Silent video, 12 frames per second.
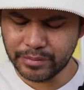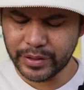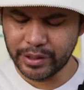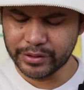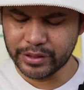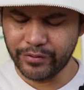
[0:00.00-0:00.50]

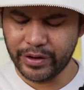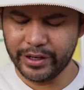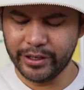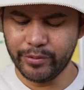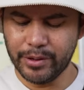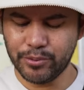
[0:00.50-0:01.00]
That was a
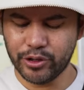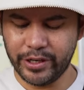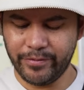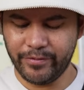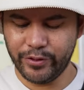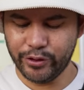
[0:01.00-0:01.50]
very whipped
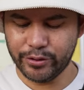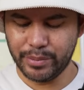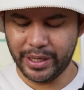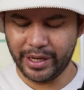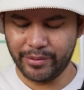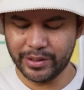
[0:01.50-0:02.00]
cream filled
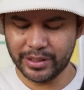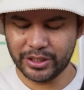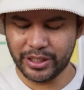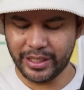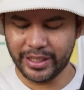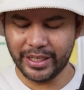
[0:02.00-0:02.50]
bite. I want to
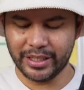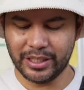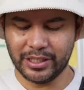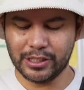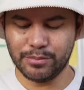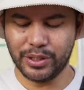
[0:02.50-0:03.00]
try to get
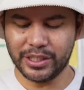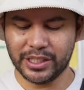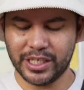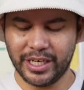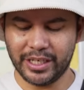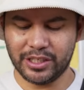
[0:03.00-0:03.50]
the
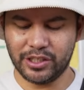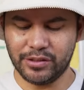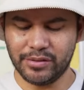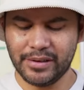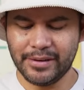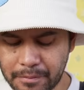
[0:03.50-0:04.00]
sponge cake
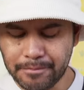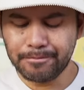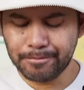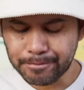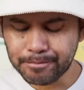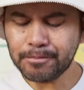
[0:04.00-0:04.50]
too.
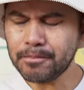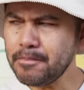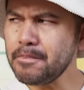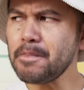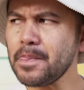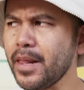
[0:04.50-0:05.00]

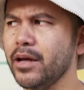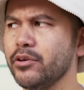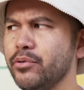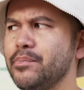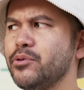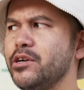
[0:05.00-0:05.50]
The
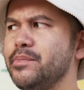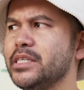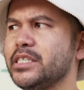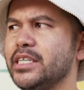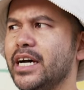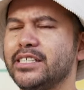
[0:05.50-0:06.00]
whipped cream
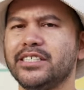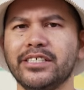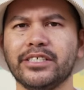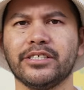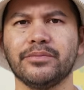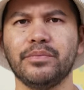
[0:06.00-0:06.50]
is nice.
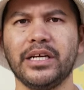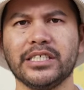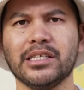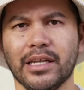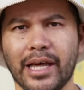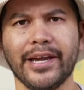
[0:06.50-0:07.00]
It's
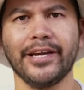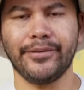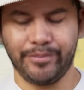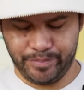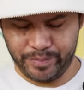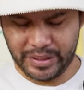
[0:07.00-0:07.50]
it's light,
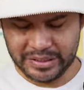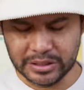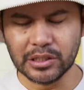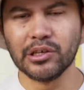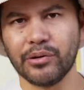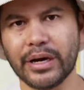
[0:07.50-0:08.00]
it's
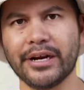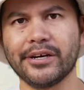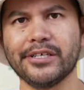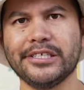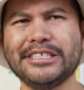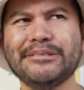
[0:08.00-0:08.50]
a little
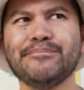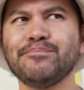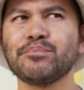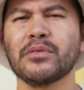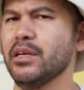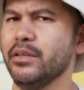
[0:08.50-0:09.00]
airy,
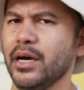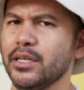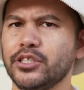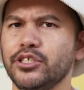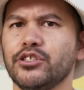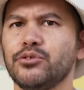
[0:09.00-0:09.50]

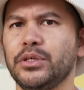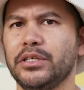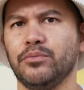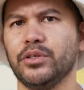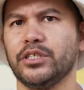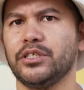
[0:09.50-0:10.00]
not too
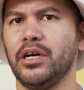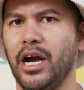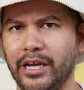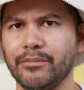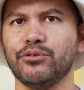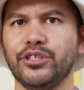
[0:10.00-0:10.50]
sweet, which
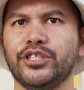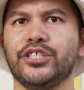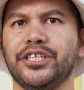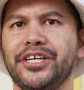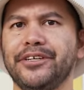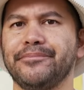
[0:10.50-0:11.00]
I
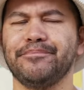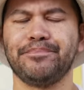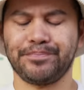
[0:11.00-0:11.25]
appreciate.